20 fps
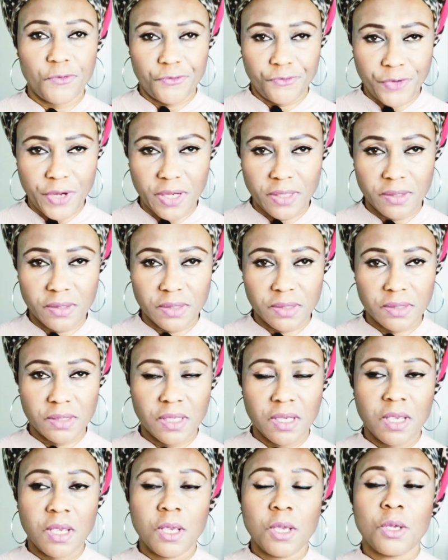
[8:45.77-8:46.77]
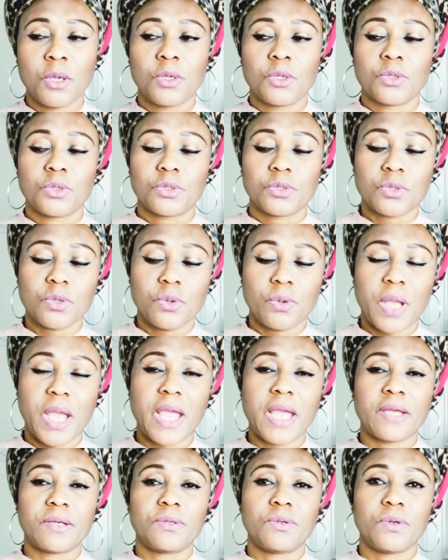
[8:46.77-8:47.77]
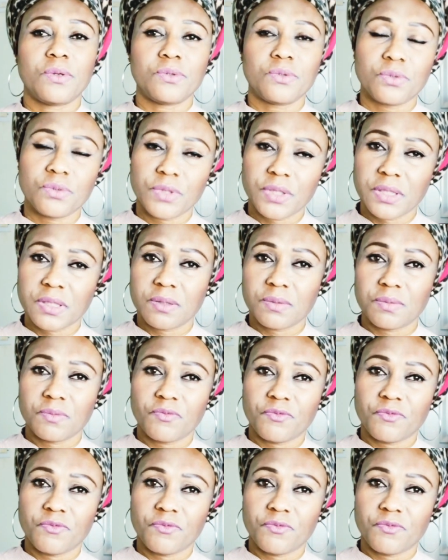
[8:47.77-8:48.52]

friends. So I had gone to this